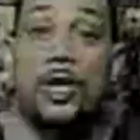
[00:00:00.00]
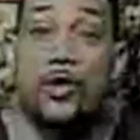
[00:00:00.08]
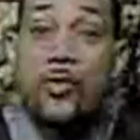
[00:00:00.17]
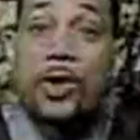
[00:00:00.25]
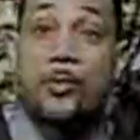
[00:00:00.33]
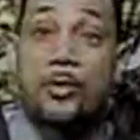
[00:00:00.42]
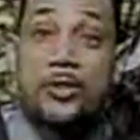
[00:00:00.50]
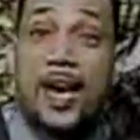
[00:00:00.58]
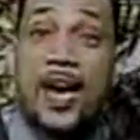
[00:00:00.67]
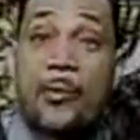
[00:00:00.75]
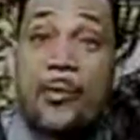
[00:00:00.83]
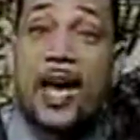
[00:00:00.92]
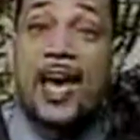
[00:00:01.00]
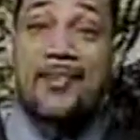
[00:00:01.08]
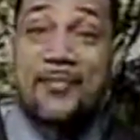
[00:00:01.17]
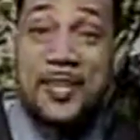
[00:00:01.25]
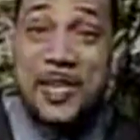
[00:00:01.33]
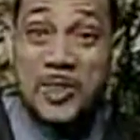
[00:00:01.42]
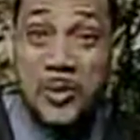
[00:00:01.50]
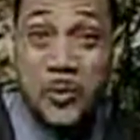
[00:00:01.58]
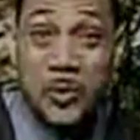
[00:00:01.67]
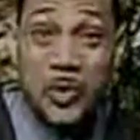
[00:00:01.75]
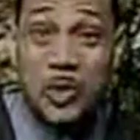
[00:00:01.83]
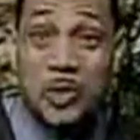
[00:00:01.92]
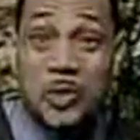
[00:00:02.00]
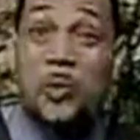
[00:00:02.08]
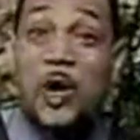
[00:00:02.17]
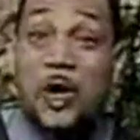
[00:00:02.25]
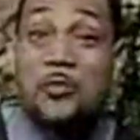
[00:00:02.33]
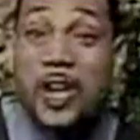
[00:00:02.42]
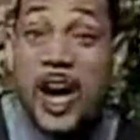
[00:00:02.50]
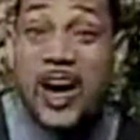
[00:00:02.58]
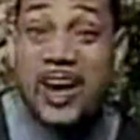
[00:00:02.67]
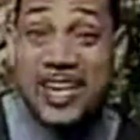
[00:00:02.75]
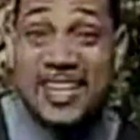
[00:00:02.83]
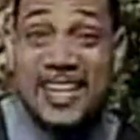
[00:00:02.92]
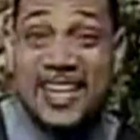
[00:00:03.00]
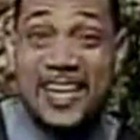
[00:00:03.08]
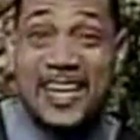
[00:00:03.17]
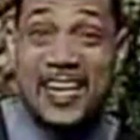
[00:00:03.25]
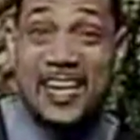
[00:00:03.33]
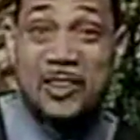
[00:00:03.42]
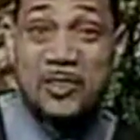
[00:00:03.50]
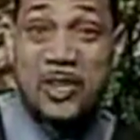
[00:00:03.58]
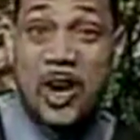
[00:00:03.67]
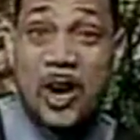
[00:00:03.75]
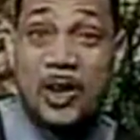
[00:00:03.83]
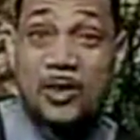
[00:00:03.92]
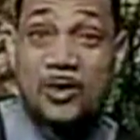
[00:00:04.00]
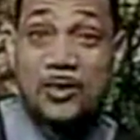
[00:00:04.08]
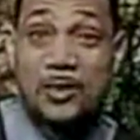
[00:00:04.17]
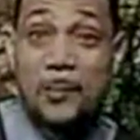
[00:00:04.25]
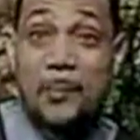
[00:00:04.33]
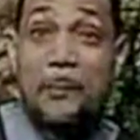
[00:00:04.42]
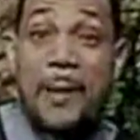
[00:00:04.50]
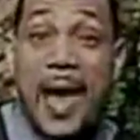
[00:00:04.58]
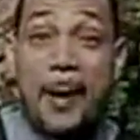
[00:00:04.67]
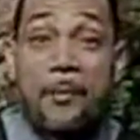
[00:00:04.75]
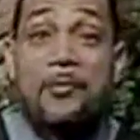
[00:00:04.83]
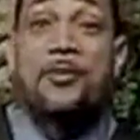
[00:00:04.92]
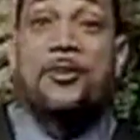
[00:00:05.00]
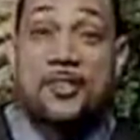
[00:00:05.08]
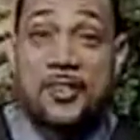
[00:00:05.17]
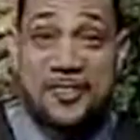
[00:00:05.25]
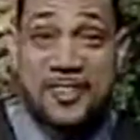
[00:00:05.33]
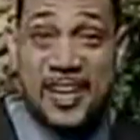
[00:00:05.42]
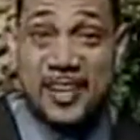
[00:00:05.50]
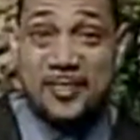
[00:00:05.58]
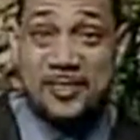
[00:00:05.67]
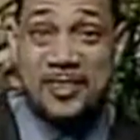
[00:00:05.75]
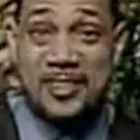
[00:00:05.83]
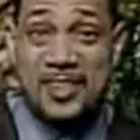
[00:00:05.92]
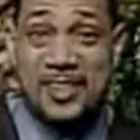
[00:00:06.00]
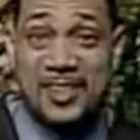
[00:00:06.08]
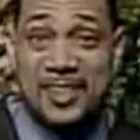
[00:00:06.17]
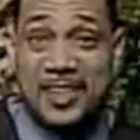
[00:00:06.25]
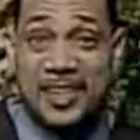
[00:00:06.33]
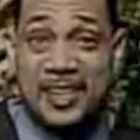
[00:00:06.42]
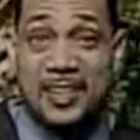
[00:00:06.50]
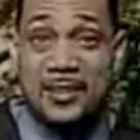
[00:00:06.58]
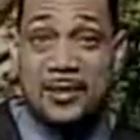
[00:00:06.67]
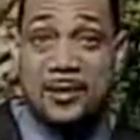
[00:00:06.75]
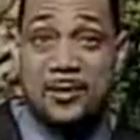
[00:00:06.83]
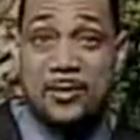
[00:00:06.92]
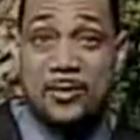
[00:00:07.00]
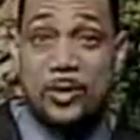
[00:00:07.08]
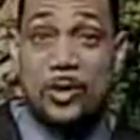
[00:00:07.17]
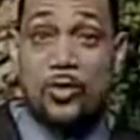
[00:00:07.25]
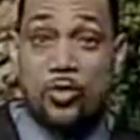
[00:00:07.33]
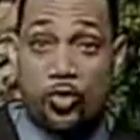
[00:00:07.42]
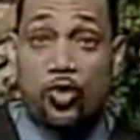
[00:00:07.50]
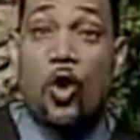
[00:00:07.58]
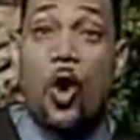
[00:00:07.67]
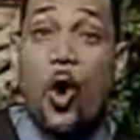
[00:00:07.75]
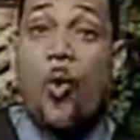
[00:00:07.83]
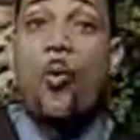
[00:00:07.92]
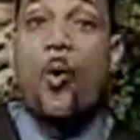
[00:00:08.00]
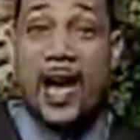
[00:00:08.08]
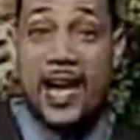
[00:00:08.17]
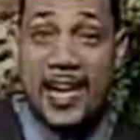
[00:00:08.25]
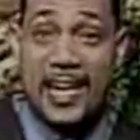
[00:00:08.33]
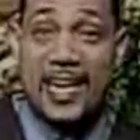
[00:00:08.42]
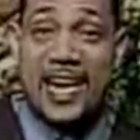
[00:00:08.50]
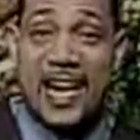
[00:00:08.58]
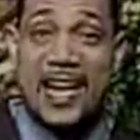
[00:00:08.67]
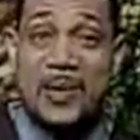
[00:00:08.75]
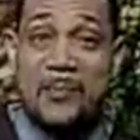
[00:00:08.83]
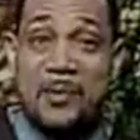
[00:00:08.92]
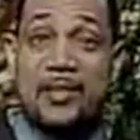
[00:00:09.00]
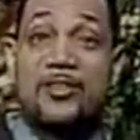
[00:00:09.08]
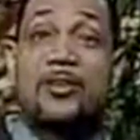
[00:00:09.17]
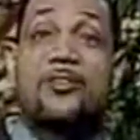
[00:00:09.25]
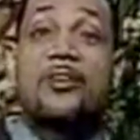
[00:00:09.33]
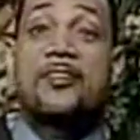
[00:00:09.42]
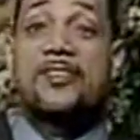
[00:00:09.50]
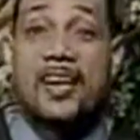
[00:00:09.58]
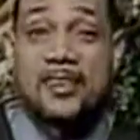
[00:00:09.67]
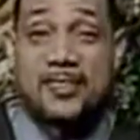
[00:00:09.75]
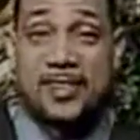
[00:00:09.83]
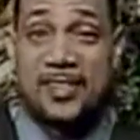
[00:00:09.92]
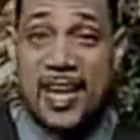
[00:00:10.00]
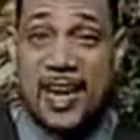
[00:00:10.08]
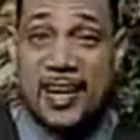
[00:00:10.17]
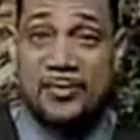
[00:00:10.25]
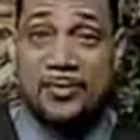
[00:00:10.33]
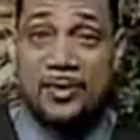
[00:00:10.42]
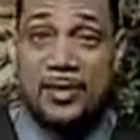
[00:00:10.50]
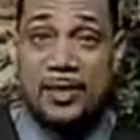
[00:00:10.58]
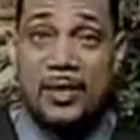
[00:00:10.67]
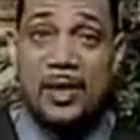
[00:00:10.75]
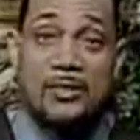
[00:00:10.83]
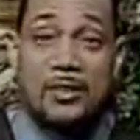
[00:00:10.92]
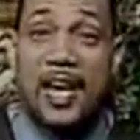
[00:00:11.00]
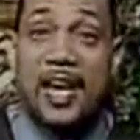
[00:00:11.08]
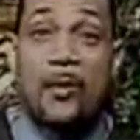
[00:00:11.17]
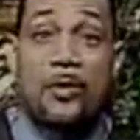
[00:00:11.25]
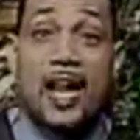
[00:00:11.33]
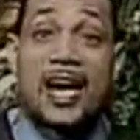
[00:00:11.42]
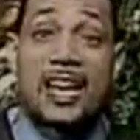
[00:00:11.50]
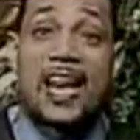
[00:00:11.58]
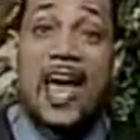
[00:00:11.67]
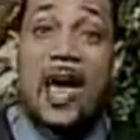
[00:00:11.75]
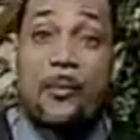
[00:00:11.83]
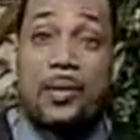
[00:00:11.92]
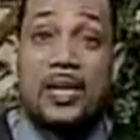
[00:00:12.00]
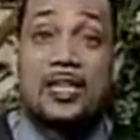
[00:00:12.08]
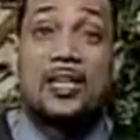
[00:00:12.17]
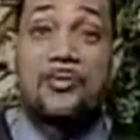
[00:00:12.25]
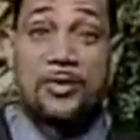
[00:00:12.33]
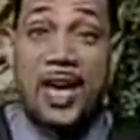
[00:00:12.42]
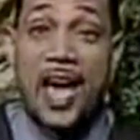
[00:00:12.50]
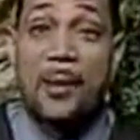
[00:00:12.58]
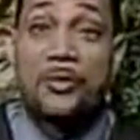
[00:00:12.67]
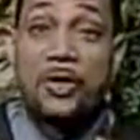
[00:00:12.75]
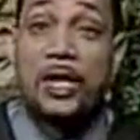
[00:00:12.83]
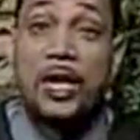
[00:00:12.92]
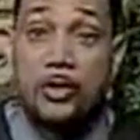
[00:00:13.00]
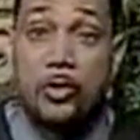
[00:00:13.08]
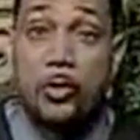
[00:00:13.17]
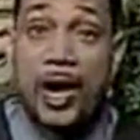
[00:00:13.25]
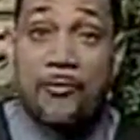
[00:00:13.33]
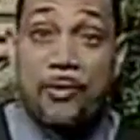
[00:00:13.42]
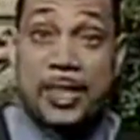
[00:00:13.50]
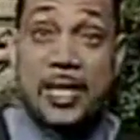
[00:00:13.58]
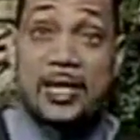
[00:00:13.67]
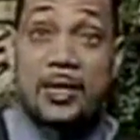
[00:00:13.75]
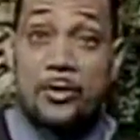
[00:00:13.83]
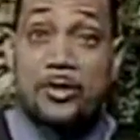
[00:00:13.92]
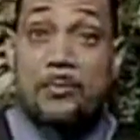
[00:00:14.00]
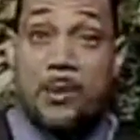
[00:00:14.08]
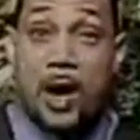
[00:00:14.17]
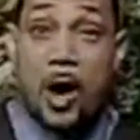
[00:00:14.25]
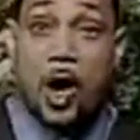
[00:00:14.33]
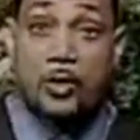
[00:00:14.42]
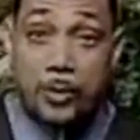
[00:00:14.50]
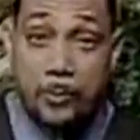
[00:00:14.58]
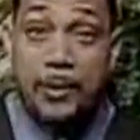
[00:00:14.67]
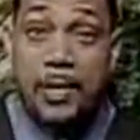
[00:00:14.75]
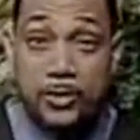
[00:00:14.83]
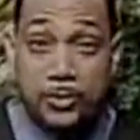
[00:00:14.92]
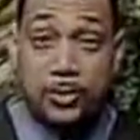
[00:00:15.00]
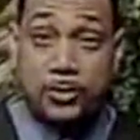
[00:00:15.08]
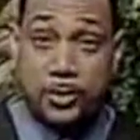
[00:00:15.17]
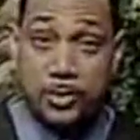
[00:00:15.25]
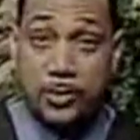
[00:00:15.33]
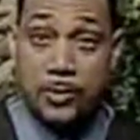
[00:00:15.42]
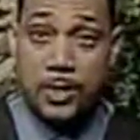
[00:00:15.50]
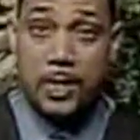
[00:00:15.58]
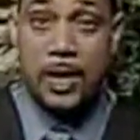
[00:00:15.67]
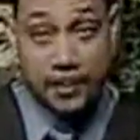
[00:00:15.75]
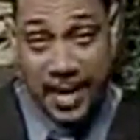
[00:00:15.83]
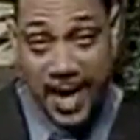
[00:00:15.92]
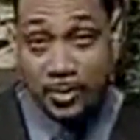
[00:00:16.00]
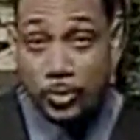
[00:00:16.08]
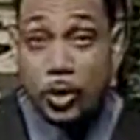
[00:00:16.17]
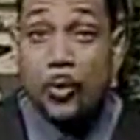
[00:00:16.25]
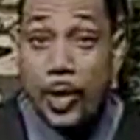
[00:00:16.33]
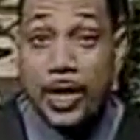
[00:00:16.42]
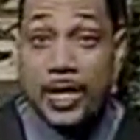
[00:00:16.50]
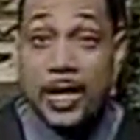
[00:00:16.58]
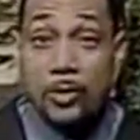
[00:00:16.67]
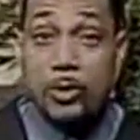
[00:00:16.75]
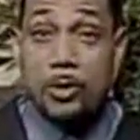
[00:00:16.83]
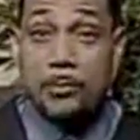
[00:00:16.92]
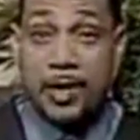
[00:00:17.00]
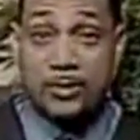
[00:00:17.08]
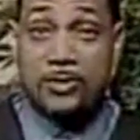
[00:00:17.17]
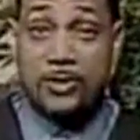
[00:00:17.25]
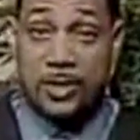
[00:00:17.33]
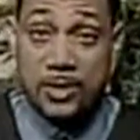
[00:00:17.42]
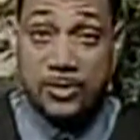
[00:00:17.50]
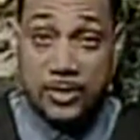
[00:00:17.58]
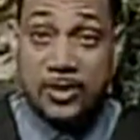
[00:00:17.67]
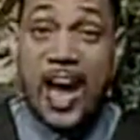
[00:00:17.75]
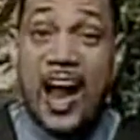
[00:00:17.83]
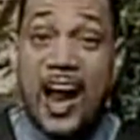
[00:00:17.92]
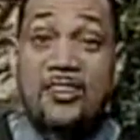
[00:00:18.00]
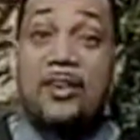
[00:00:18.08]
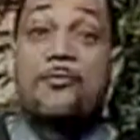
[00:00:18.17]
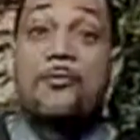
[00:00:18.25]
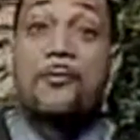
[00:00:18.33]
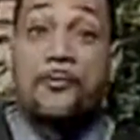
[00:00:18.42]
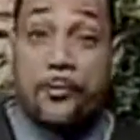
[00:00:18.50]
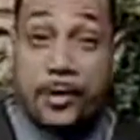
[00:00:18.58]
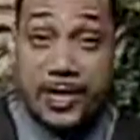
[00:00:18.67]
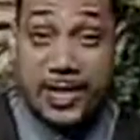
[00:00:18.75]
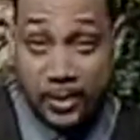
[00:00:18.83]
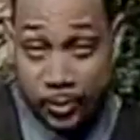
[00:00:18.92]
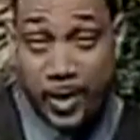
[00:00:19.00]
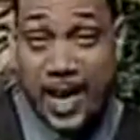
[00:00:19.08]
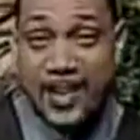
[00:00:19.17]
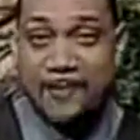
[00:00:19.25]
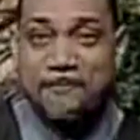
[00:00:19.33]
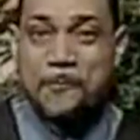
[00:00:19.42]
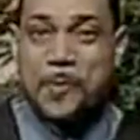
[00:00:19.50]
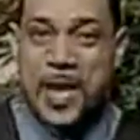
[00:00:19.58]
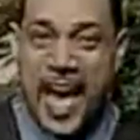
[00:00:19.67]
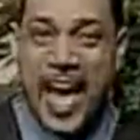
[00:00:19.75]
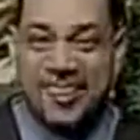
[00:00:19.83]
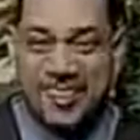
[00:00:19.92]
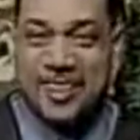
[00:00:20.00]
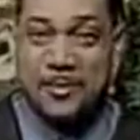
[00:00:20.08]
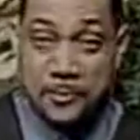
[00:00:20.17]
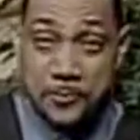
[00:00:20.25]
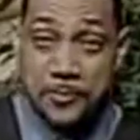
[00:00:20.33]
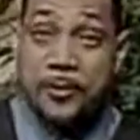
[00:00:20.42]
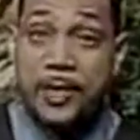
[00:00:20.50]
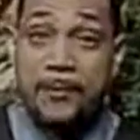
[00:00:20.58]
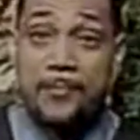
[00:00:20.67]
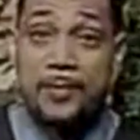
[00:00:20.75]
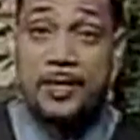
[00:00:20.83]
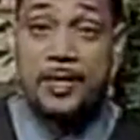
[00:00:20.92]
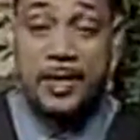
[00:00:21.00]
What an incredible time we're having in the Word. The Word of God is God's map for success. It is a sure way, amen, to success in life. Today will not allow me enough time to get you everything that was in my heart to minister to you. But I do want to get you the message in its entirety for free. That's right, I said for free.